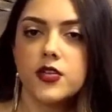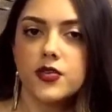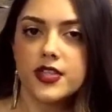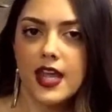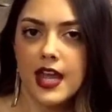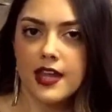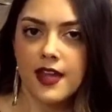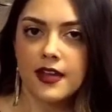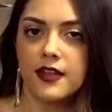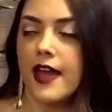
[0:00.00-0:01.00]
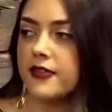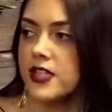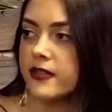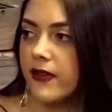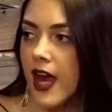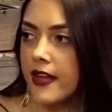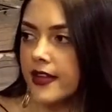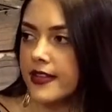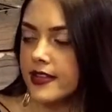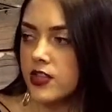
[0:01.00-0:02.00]
to say that leftist
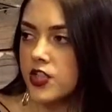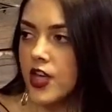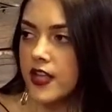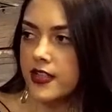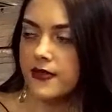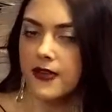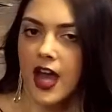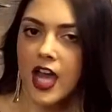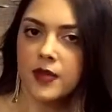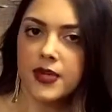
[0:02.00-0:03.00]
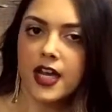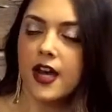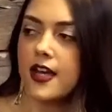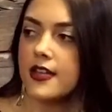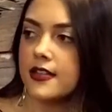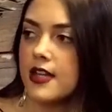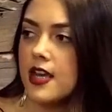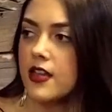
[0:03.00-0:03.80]
violence is justified because